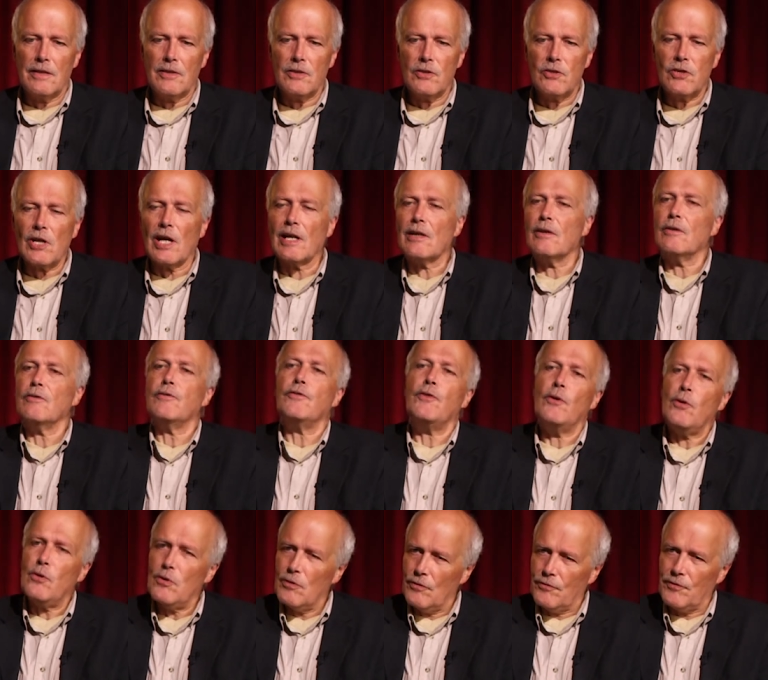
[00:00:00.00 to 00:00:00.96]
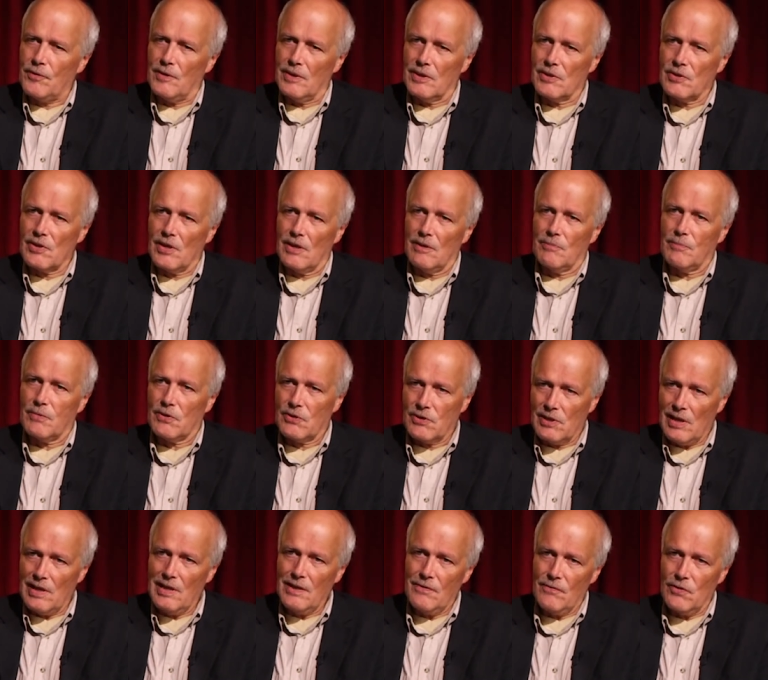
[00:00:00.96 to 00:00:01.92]
Channel 4, for example,
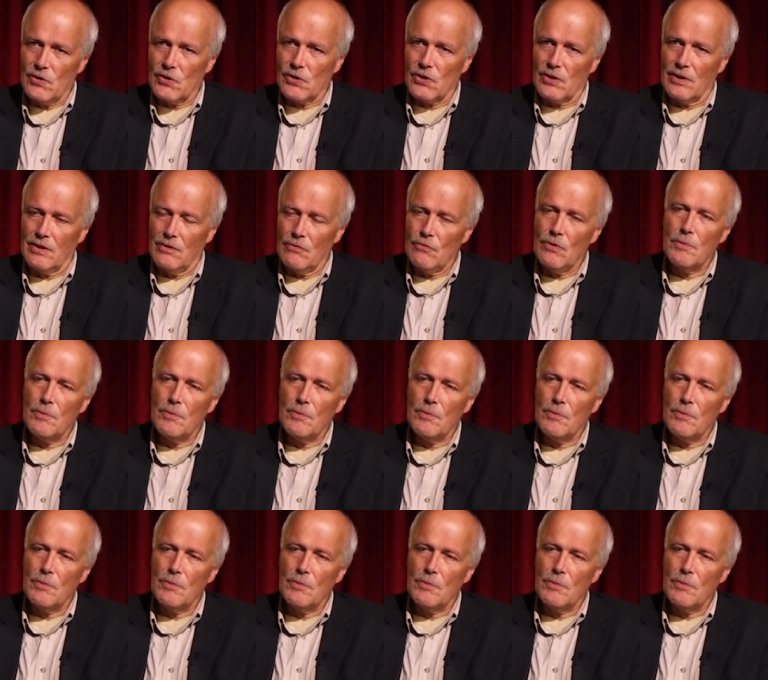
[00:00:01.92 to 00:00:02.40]
television,